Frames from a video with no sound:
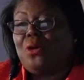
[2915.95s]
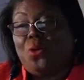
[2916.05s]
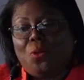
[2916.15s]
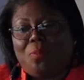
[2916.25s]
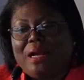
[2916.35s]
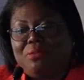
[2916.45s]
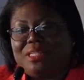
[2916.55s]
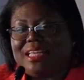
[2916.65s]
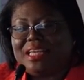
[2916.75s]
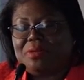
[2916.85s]
hope I
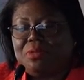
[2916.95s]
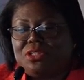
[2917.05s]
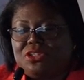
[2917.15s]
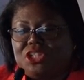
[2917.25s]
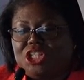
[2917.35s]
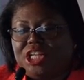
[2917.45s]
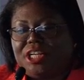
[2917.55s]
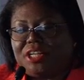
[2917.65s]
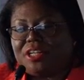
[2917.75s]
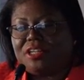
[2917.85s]
was able to
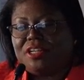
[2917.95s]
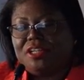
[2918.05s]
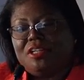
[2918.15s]
share